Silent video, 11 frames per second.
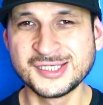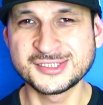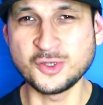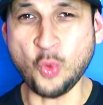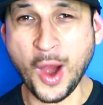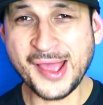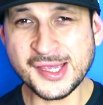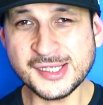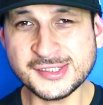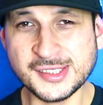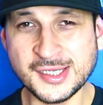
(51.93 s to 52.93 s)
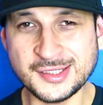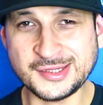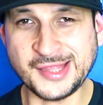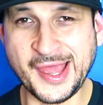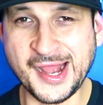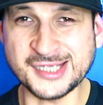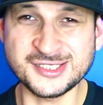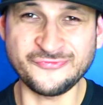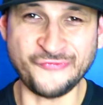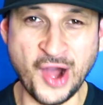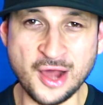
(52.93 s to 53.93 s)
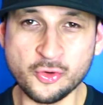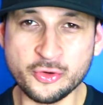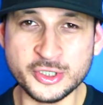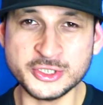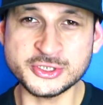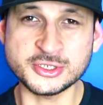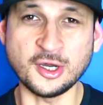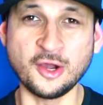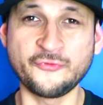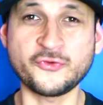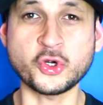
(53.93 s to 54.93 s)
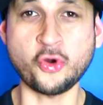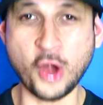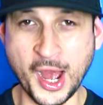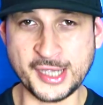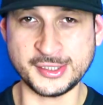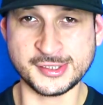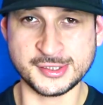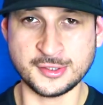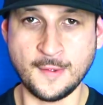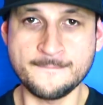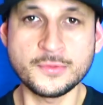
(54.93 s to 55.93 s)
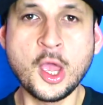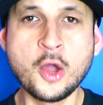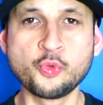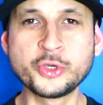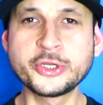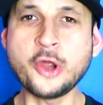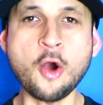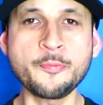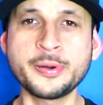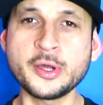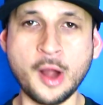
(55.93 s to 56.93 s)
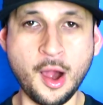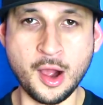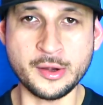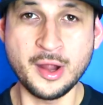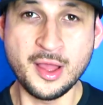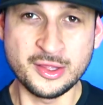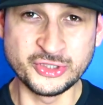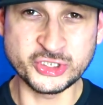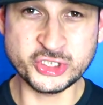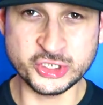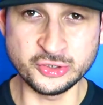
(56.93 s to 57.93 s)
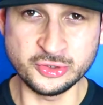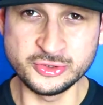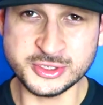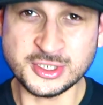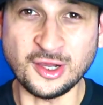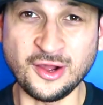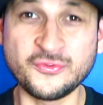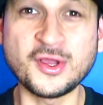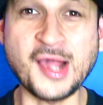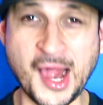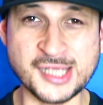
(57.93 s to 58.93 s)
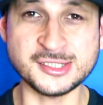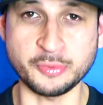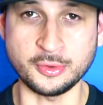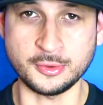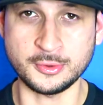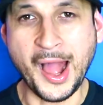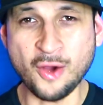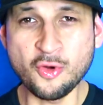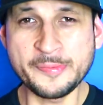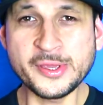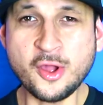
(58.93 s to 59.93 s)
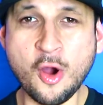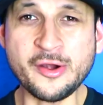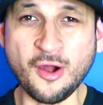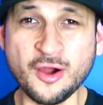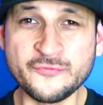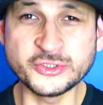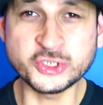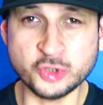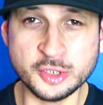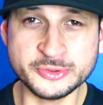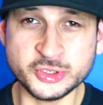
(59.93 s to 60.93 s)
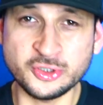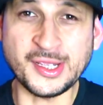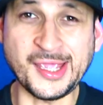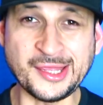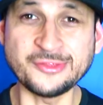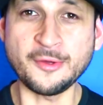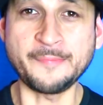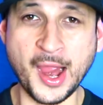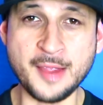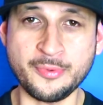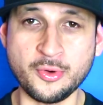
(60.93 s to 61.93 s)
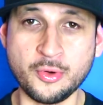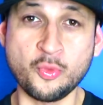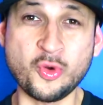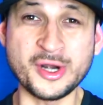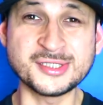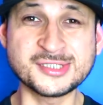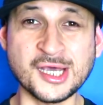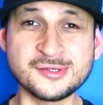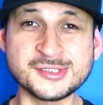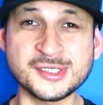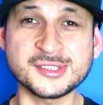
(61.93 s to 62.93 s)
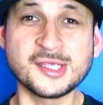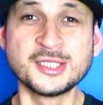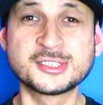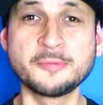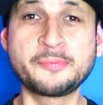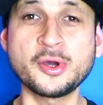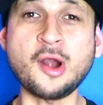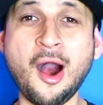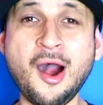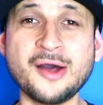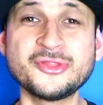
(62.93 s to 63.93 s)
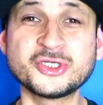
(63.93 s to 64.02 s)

So why is it that as followers of Christ, we don't put on the shoes of the gospel. I will be going over scripture in the Bible where it tells us to put on